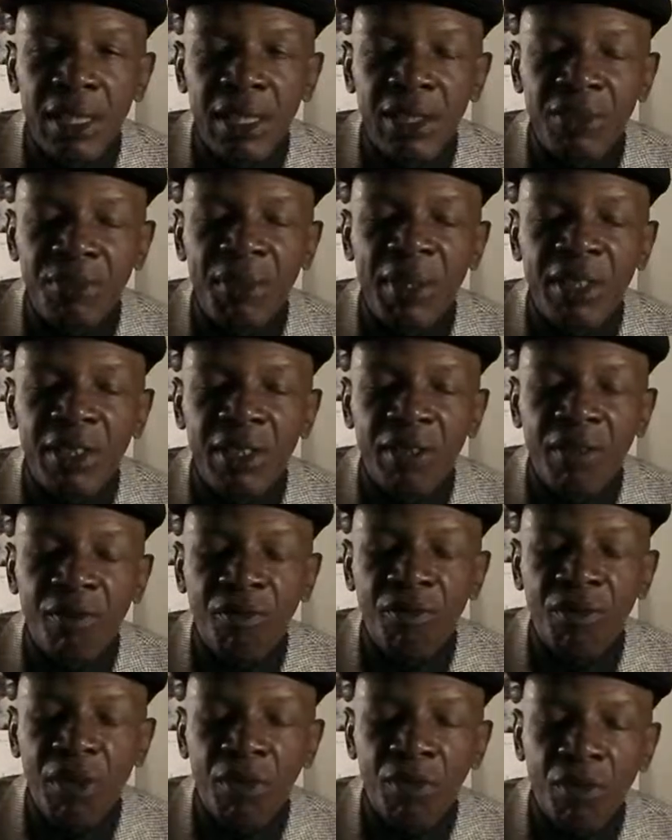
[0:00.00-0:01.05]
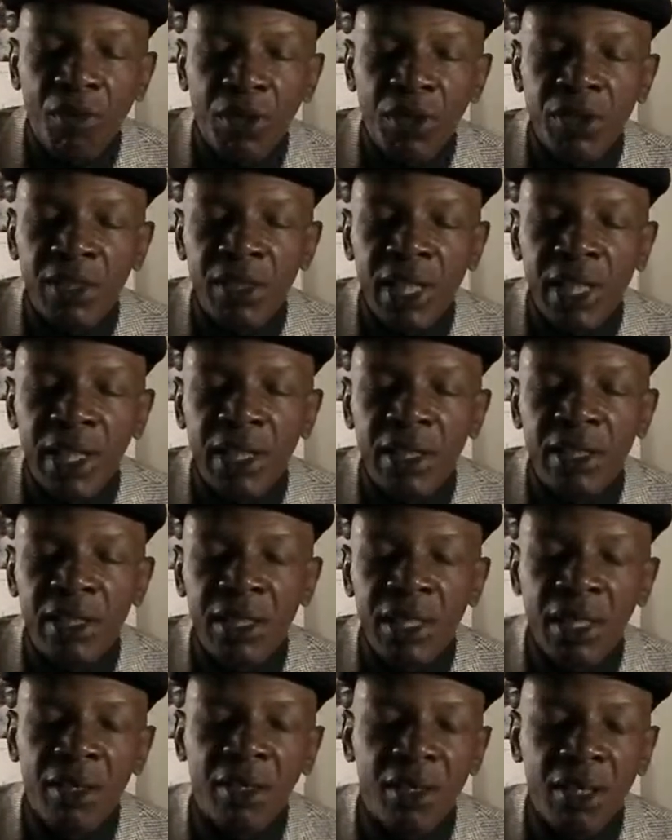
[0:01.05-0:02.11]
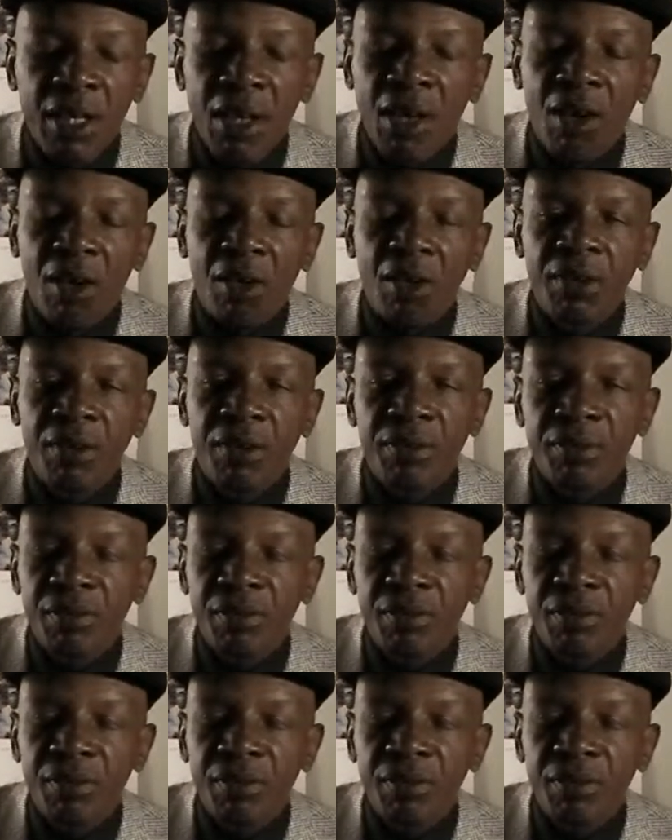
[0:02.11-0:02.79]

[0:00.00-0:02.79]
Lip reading: especially the front runners as they are called,